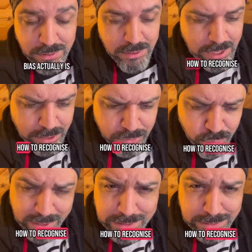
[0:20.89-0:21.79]
how to
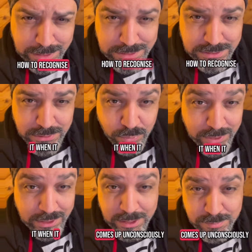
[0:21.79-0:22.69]
recognize it when
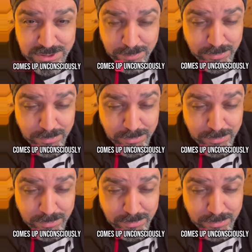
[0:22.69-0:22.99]
it comes up